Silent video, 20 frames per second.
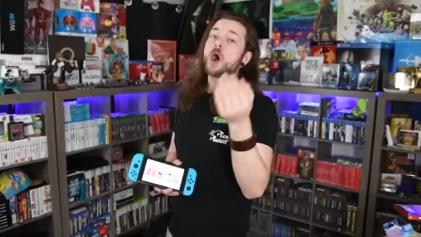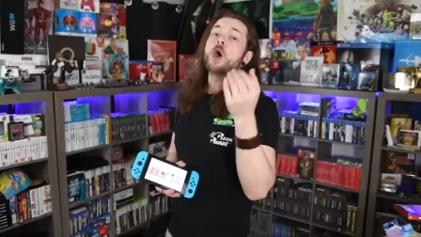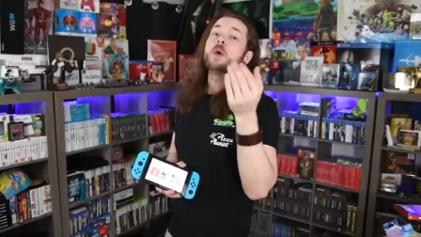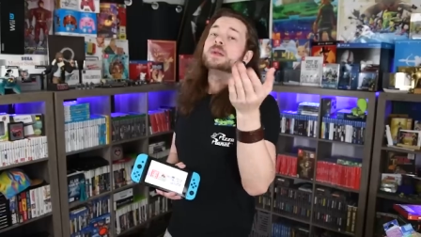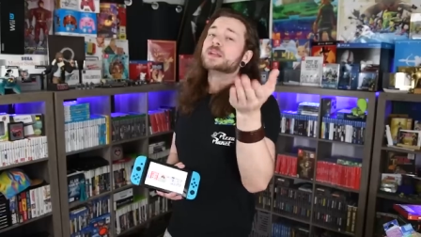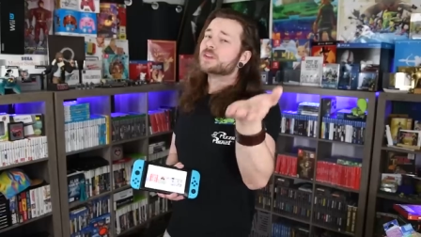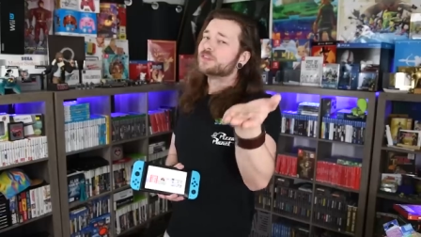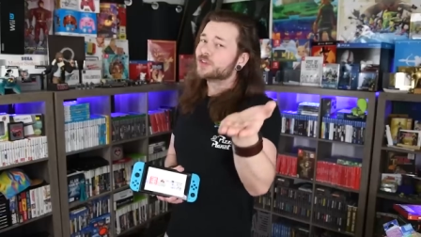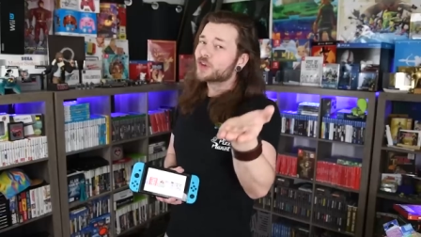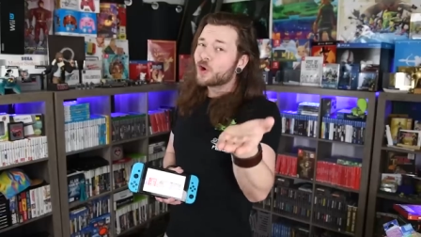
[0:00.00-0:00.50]
Oh,
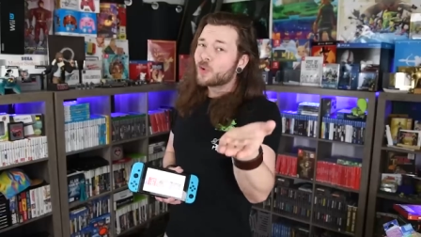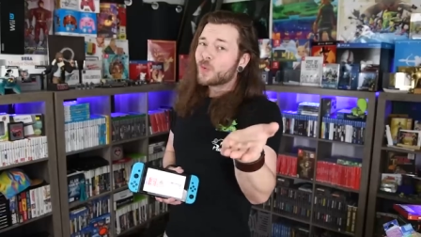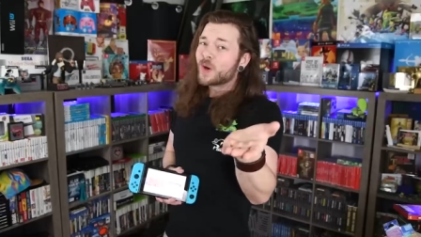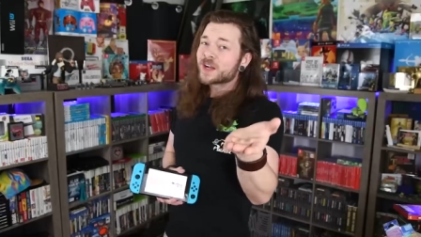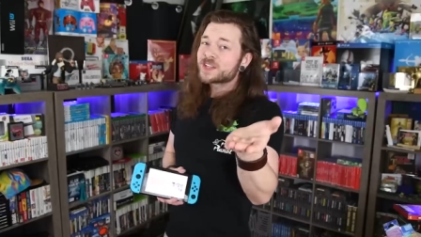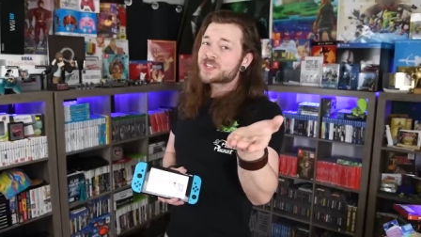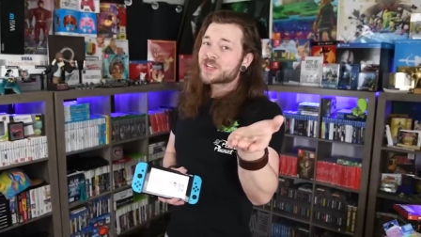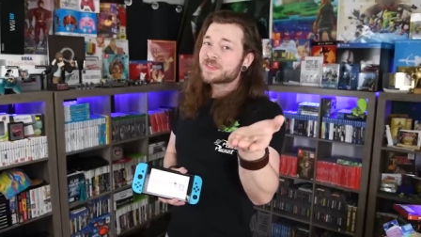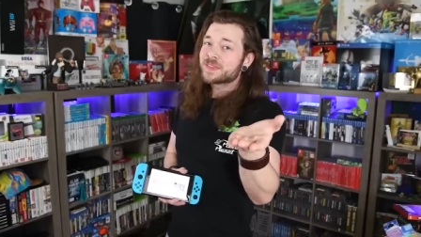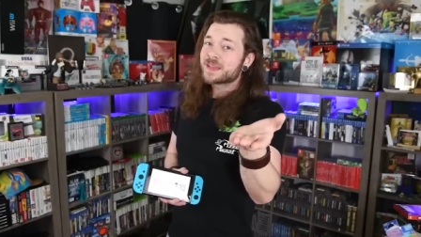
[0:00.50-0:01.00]
and if you're
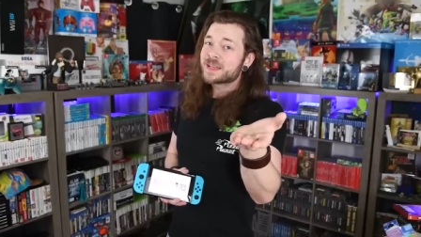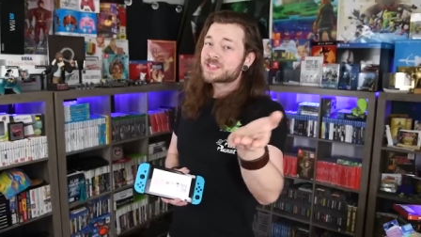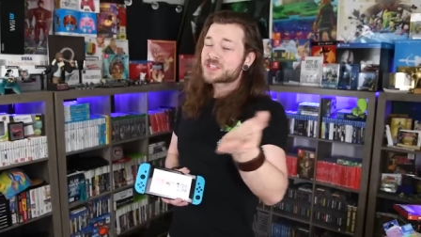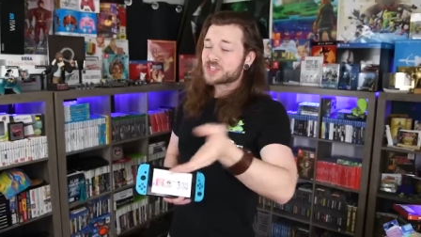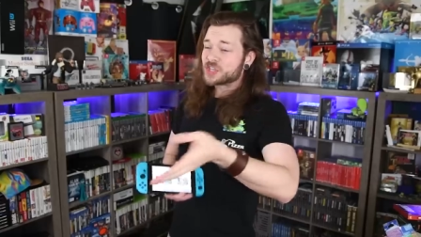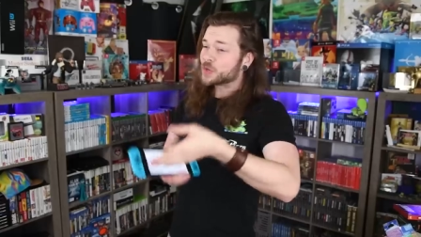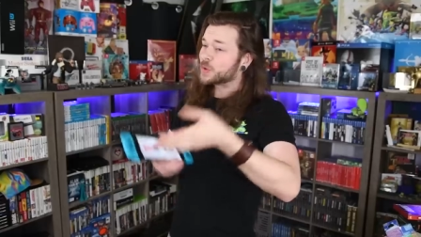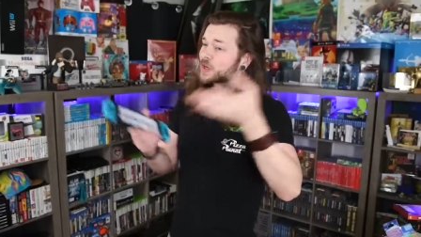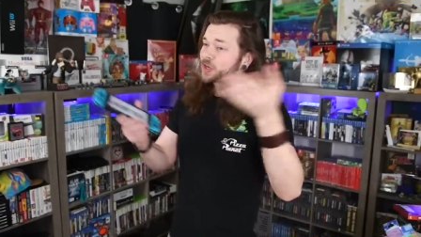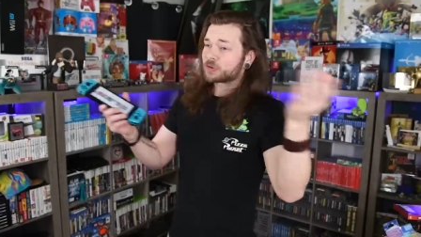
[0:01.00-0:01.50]
watching this
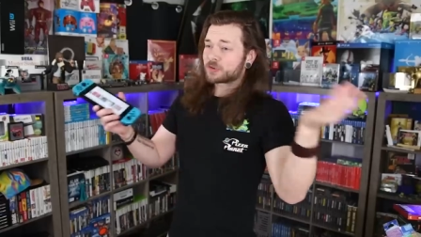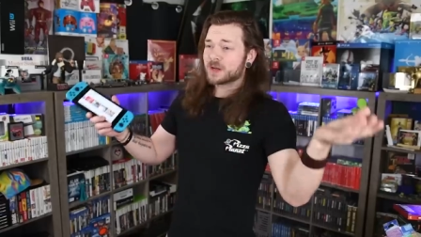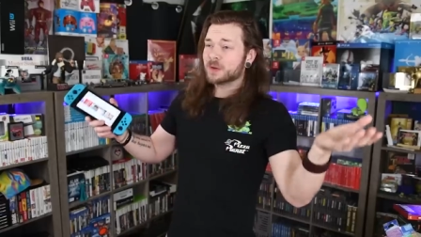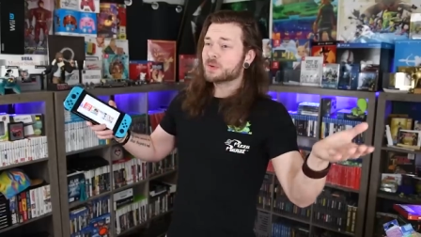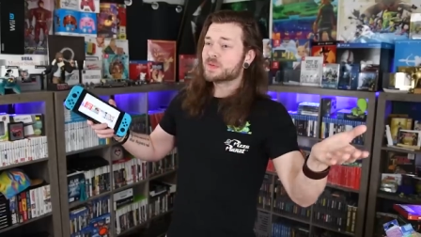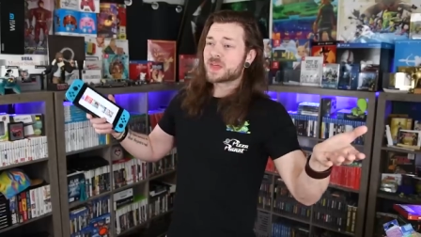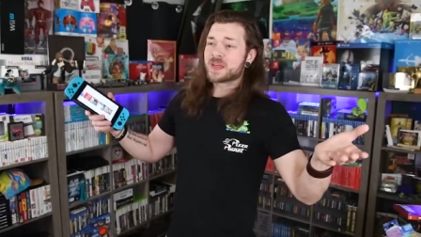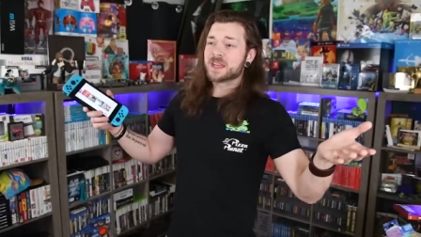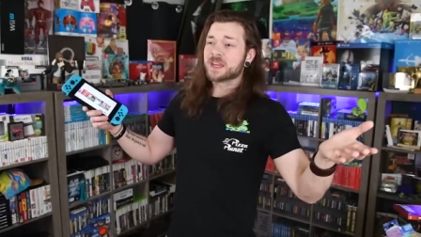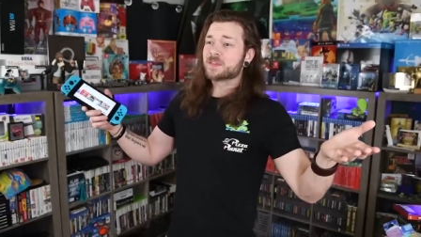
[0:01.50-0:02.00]
and you agree
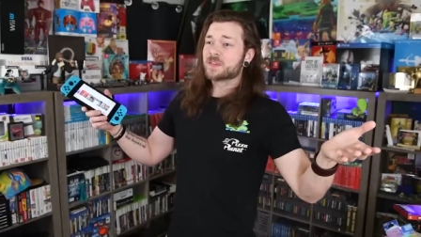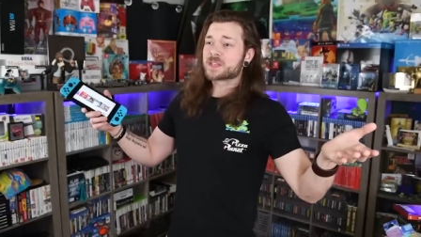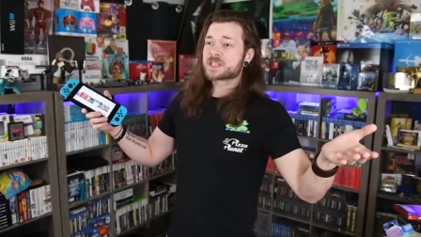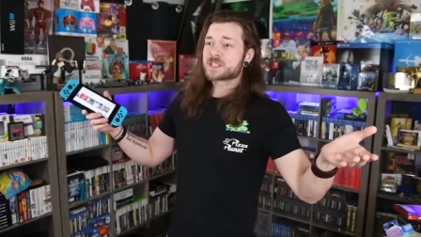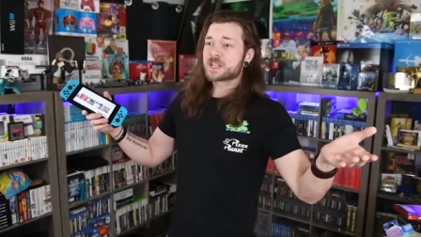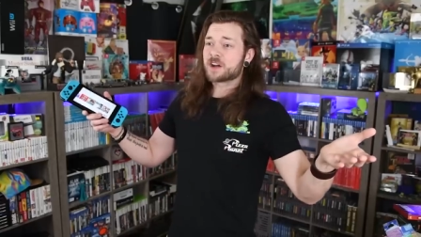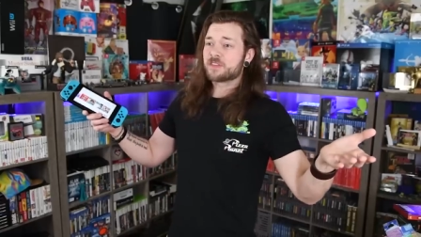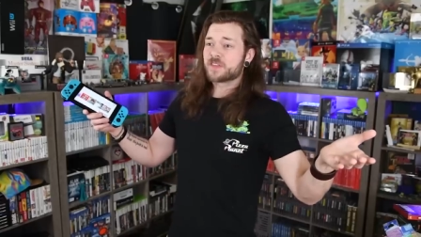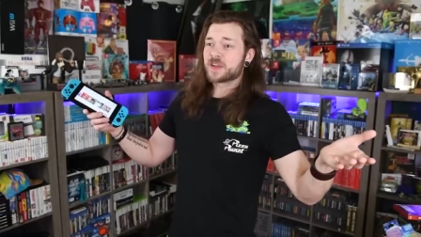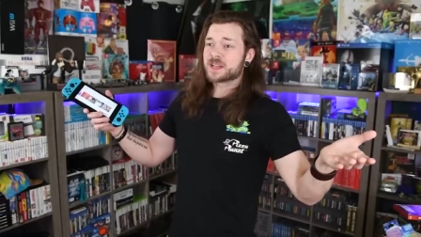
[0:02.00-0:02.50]
with any of the
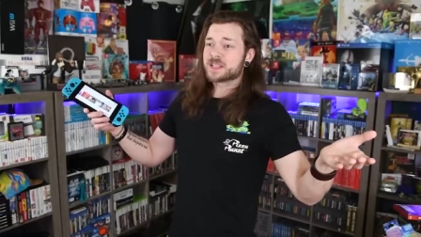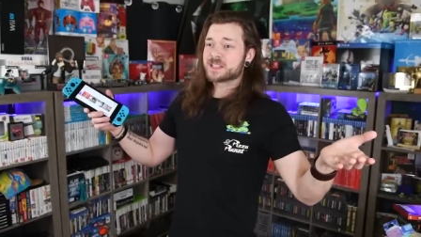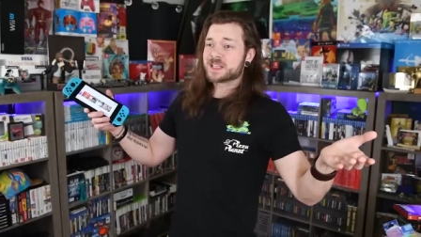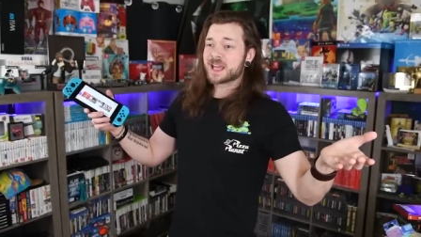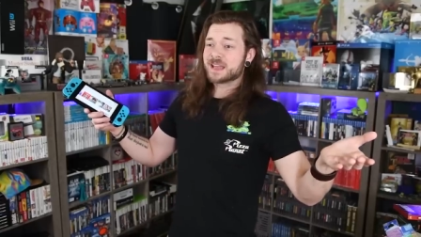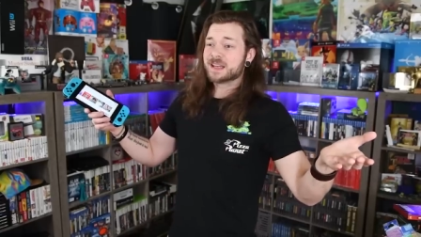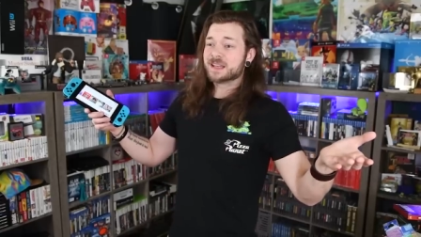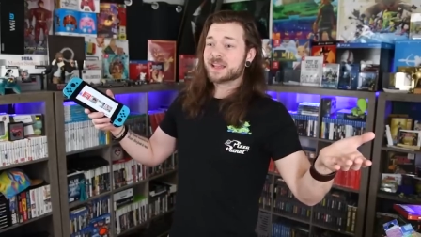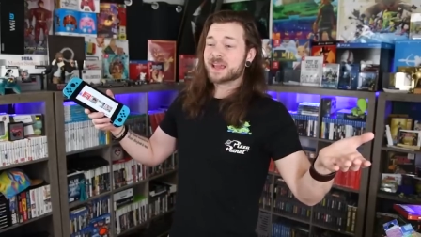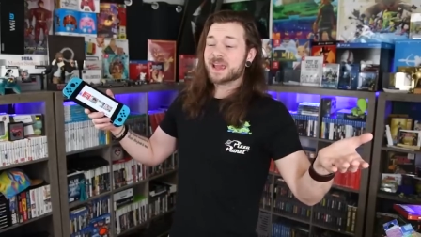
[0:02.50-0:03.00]
stuff I
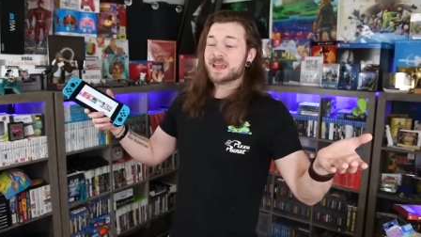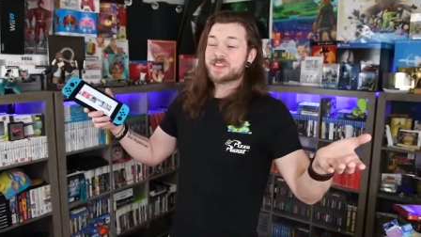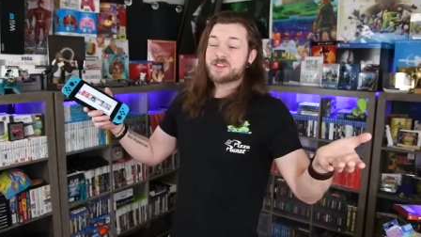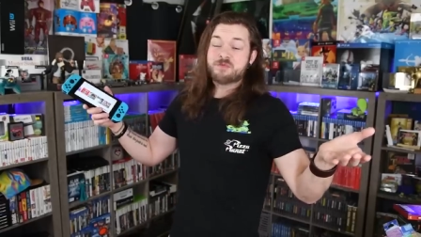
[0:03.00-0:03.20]
say today,